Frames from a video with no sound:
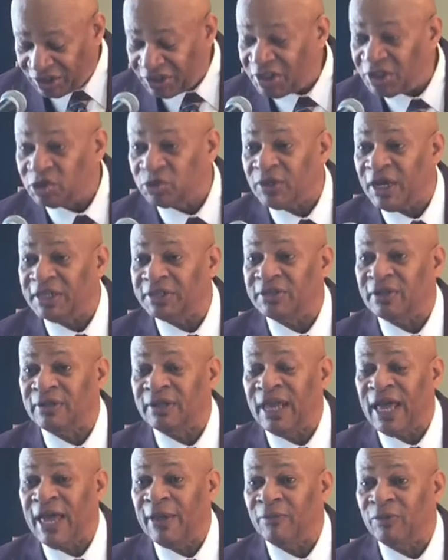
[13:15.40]
Jesus Christ in our
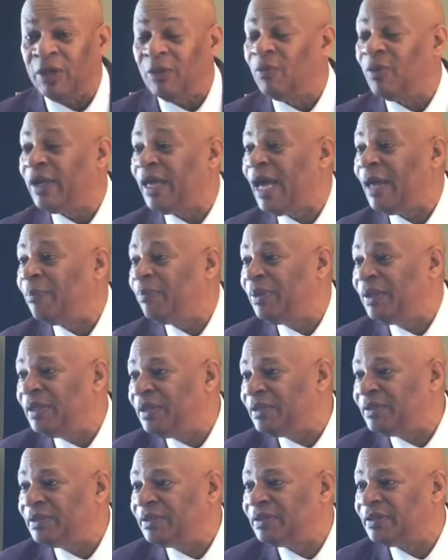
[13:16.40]
life, then we got
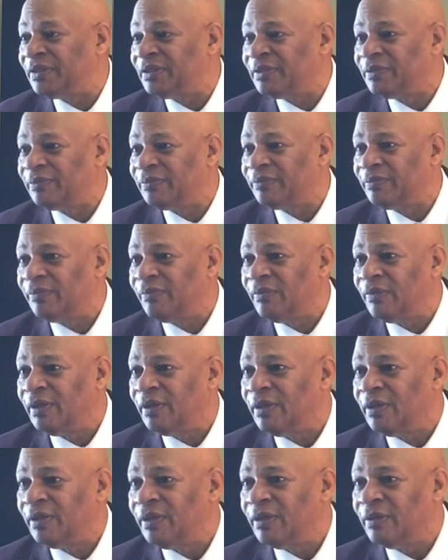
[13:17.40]
peace. Praise Amen.
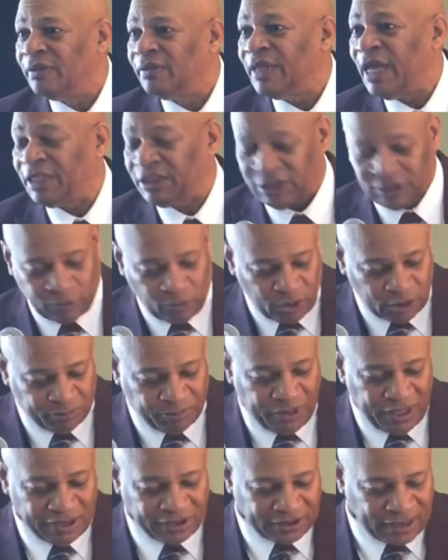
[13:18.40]
That's where
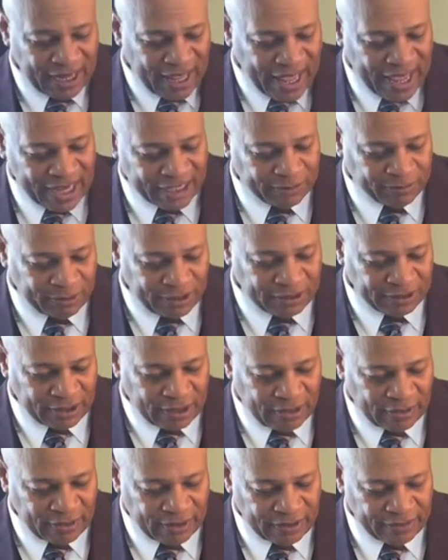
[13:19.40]
peace lies. Praise the
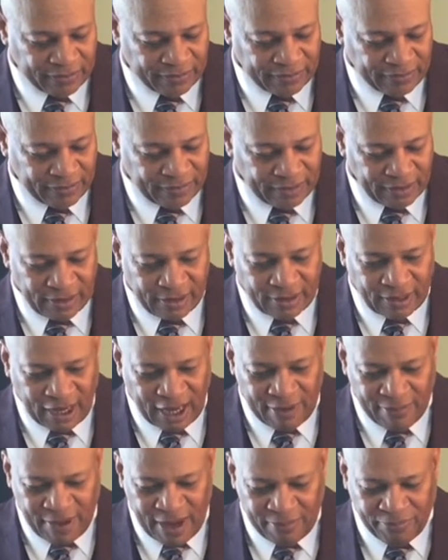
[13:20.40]
Lord. Amen.
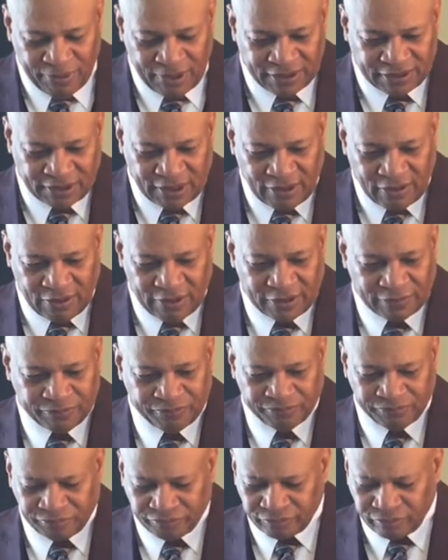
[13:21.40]
Amen. Praise the Lord.
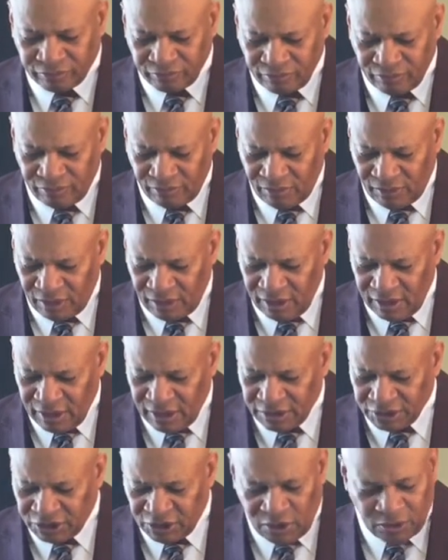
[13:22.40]

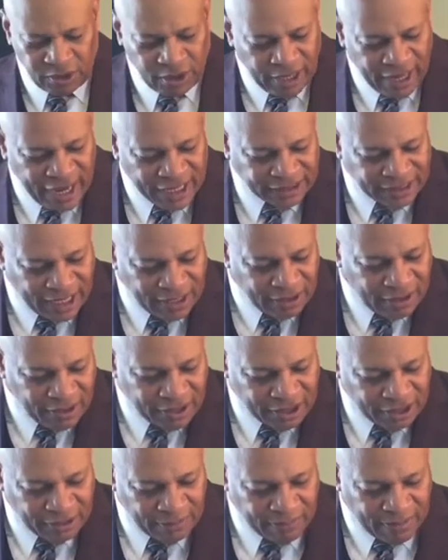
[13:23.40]
So as I look
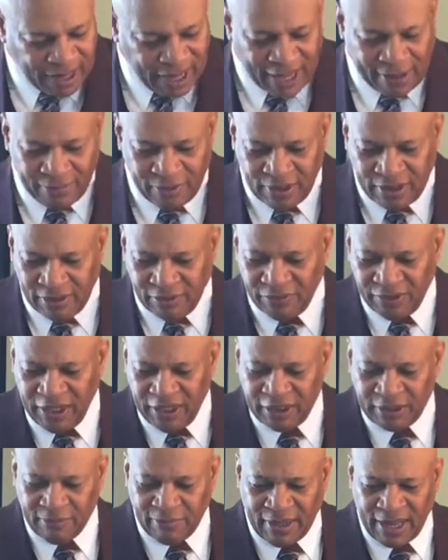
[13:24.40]
at the Bible and
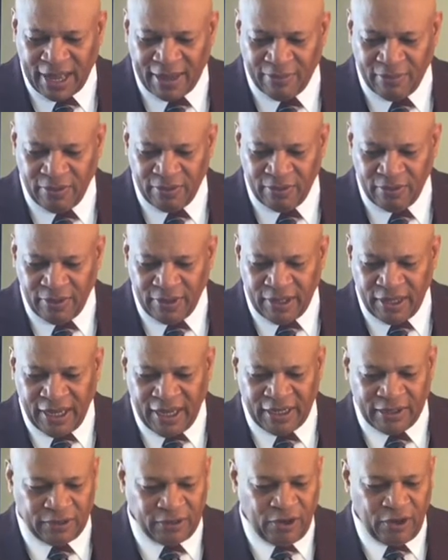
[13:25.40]
read the Bible
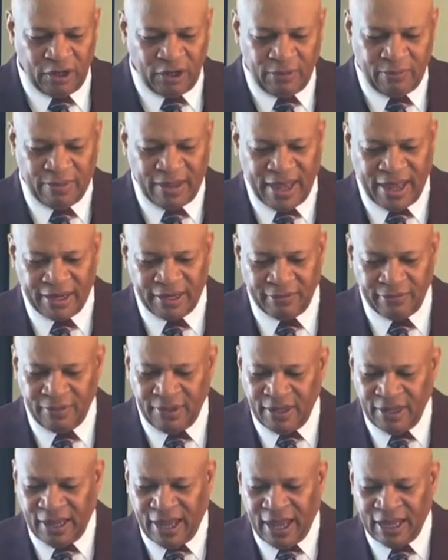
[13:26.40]
and learn about Him,
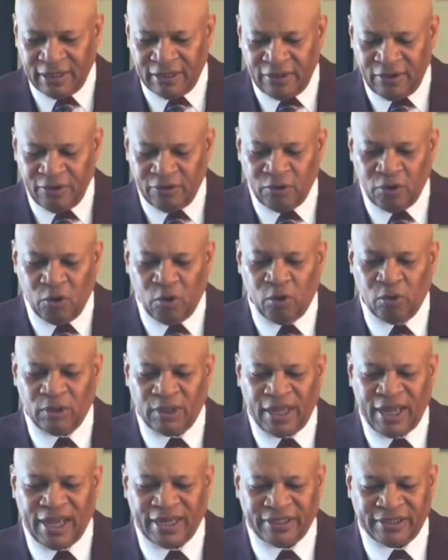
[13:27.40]
I learn a whole
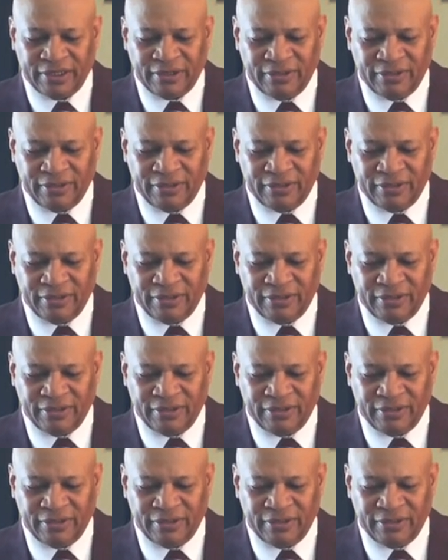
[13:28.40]
lot